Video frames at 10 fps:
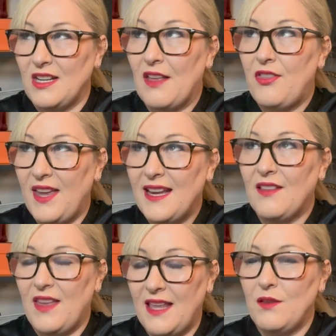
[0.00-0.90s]
I think
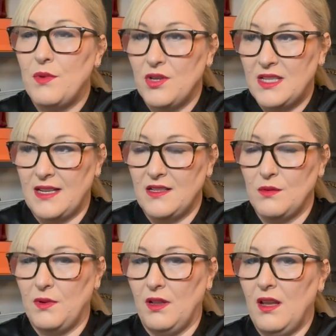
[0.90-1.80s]
they're the most
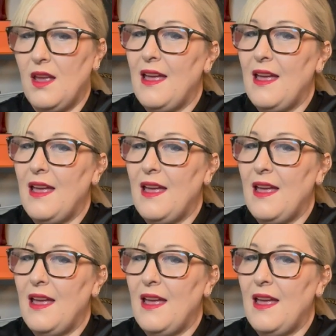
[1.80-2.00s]
sensible.